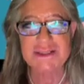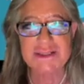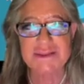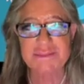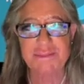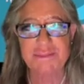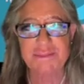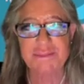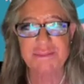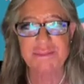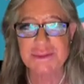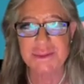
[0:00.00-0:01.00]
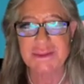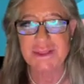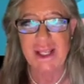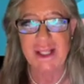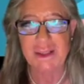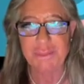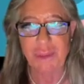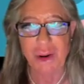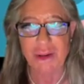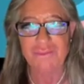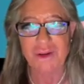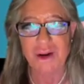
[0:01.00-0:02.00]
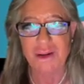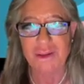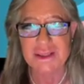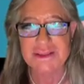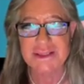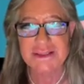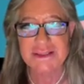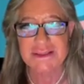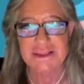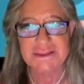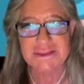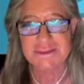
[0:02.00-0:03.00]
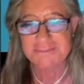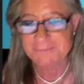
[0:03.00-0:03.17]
It becomes a daily part of our existence.